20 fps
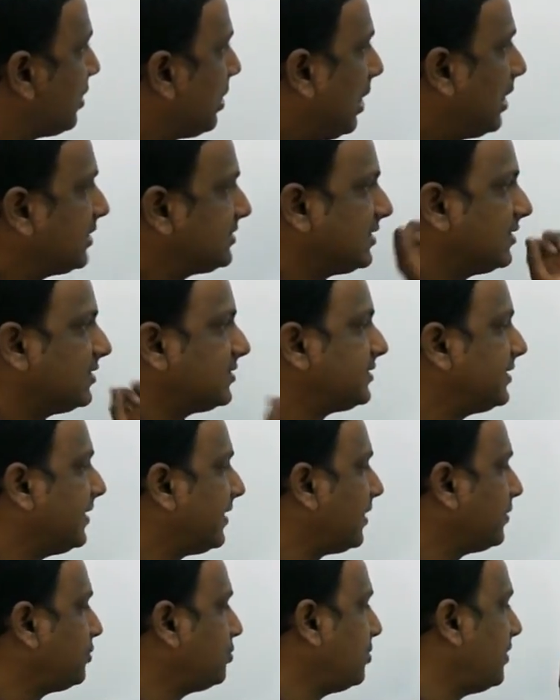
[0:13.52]
losses,
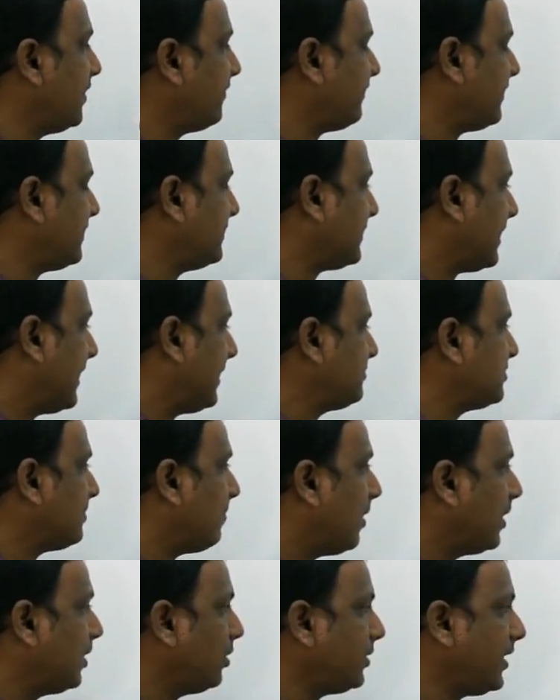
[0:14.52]
there are two different types,
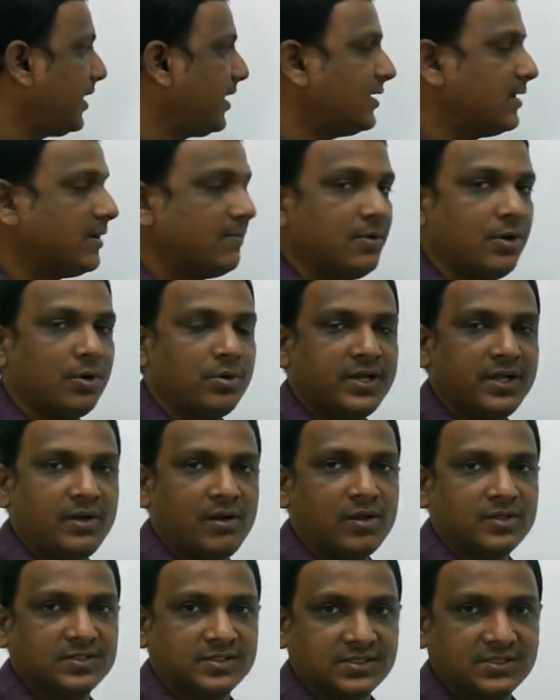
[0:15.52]
biotic and abiotic
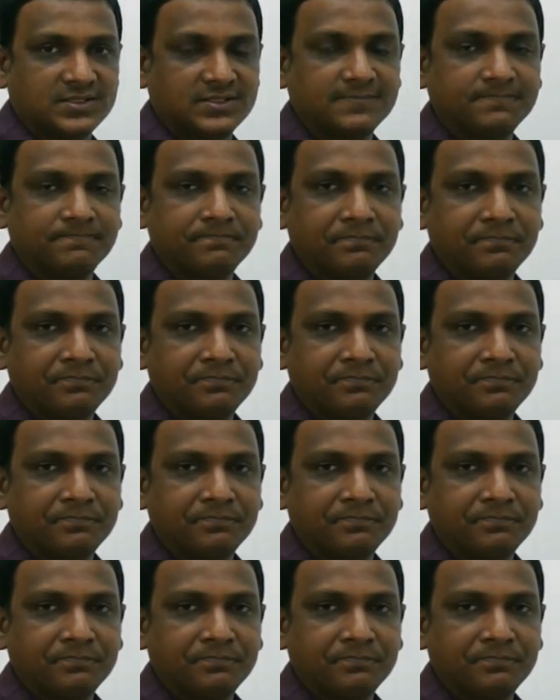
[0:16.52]
losses.